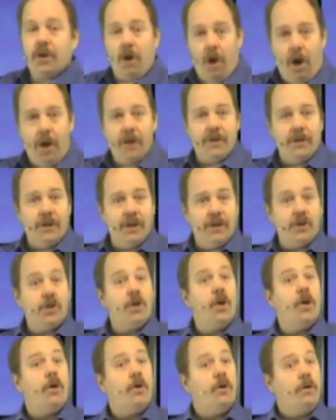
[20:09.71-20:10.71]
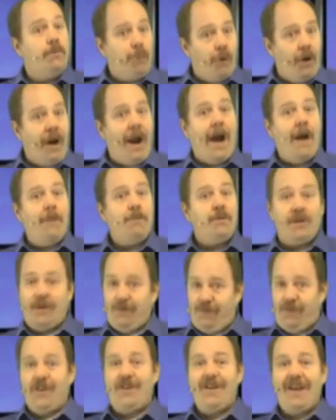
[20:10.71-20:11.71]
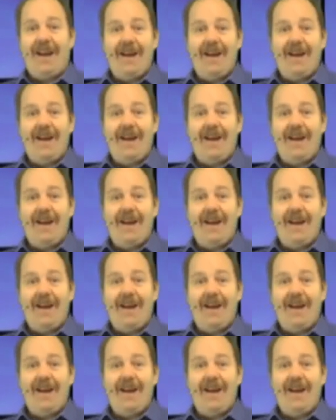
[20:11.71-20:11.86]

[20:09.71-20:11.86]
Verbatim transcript: the continents could perhaps fit